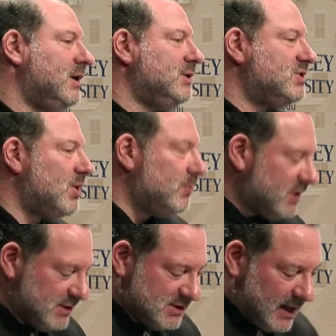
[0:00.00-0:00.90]
So what
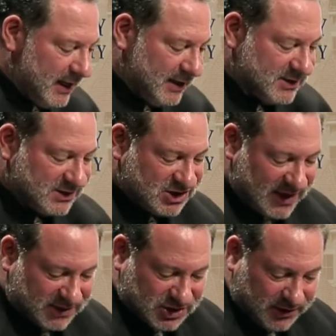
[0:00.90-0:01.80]
he's saying is
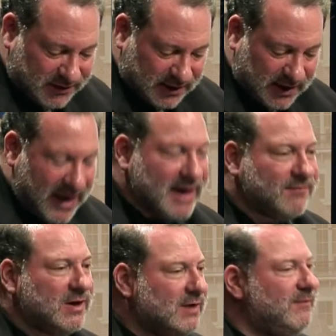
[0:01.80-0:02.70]
essentially then
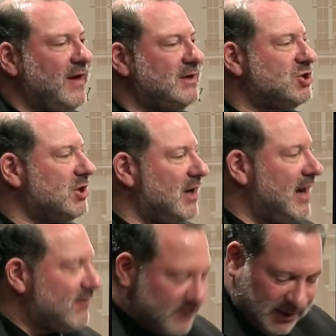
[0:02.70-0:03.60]
every invention,
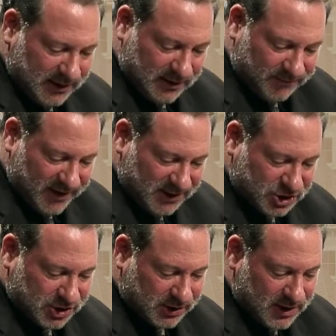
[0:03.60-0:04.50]
every
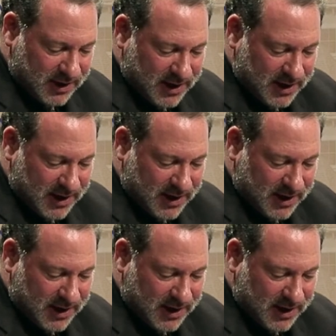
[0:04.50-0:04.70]
innovation,